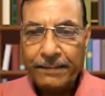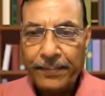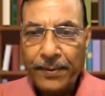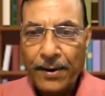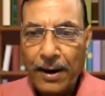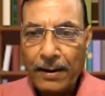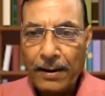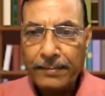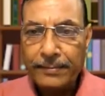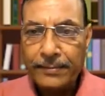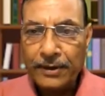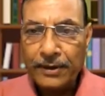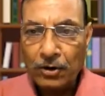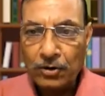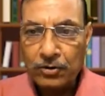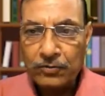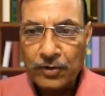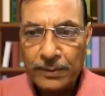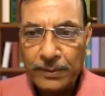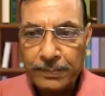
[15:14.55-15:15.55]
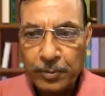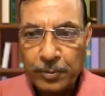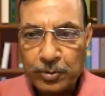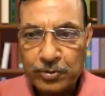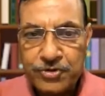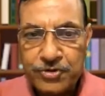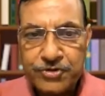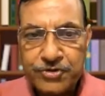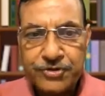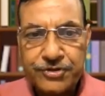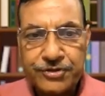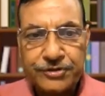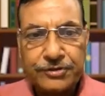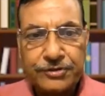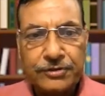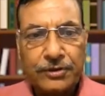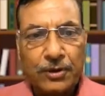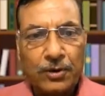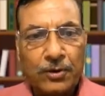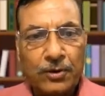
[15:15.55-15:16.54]
palm downward
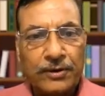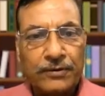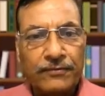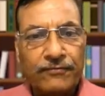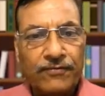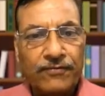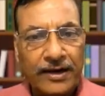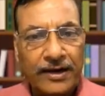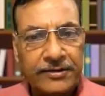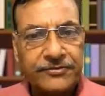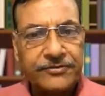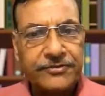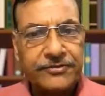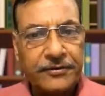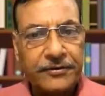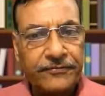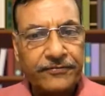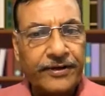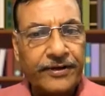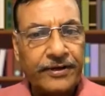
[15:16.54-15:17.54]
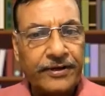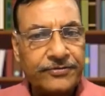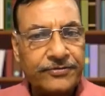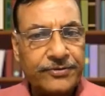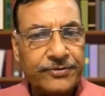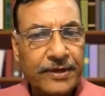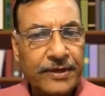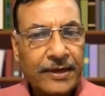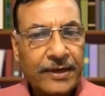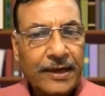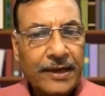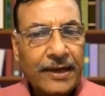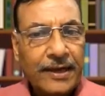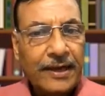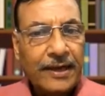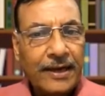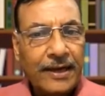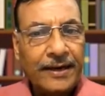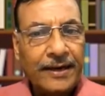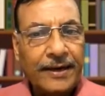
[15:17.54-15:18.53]
position on a flat surface
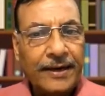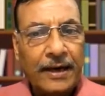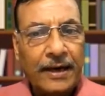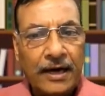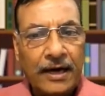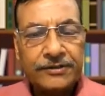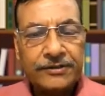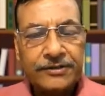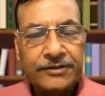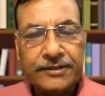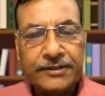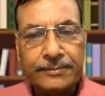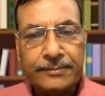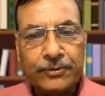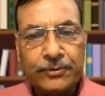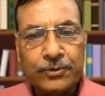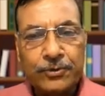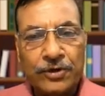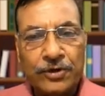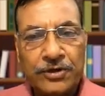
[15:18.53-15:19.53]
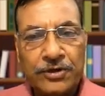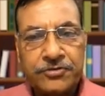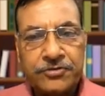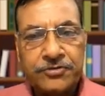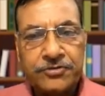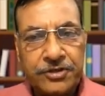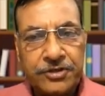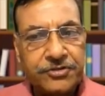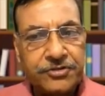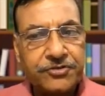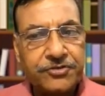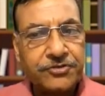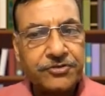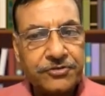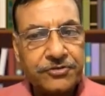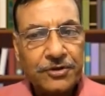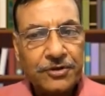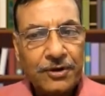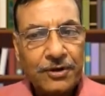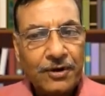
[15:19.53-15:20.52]
and ask him to
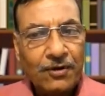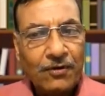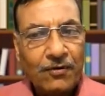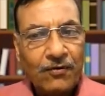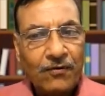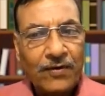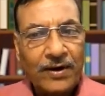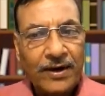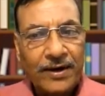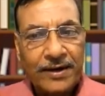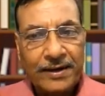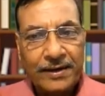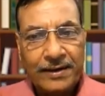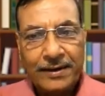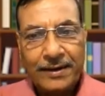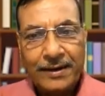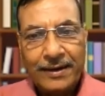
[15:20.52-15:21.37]
resist while